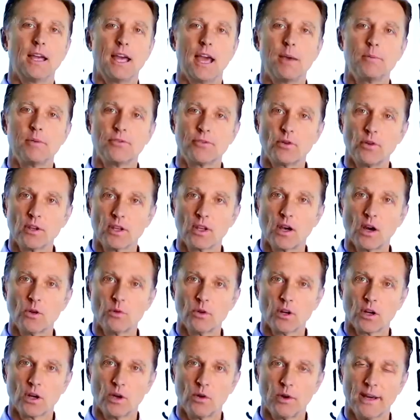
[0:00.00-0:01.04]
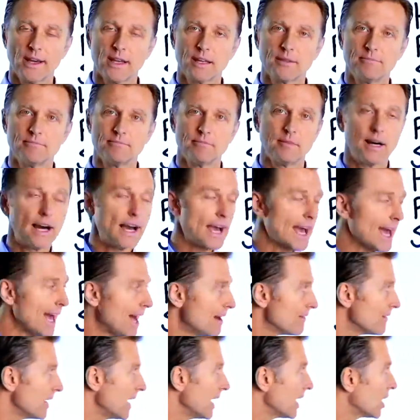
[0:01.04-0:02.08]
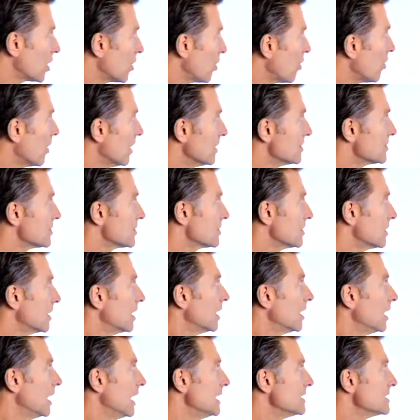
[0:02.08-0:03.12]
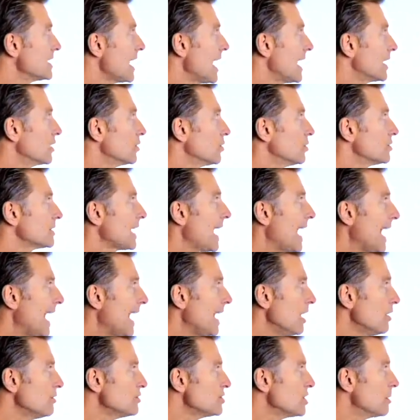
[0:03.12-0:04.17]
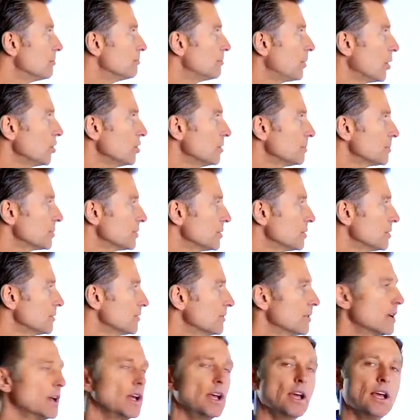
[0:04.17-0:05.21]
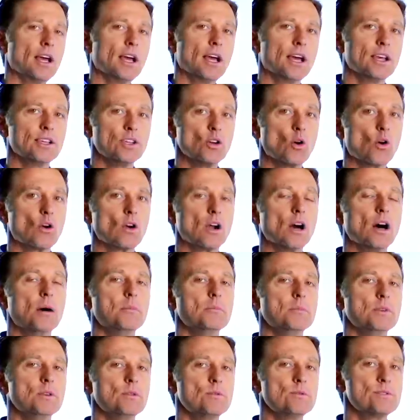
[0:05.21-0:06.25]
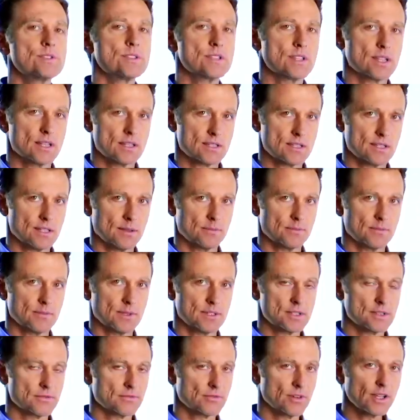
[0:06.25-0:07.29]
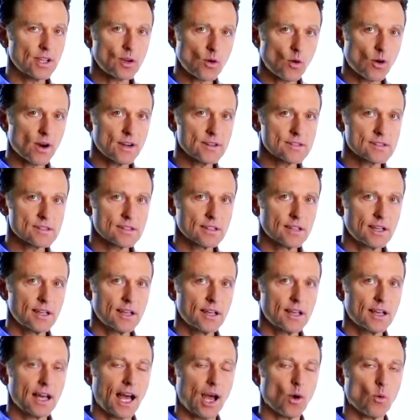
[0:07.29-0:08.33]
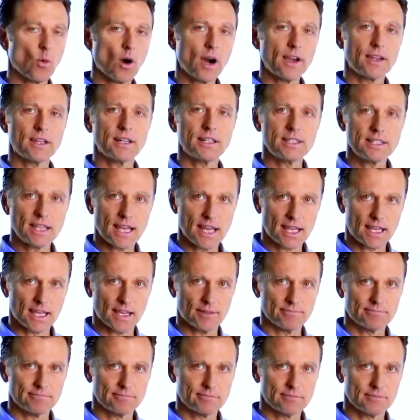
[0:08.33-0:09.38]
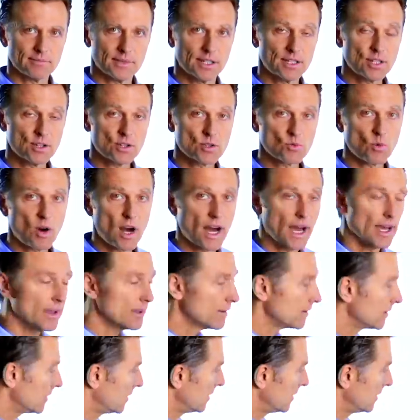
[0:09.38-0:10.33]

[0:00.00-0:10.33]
Hey, before you go, real quick, I have a course entitled How to Bulletproof Your Immune System. It's a free course. I want you to take it. And here's why.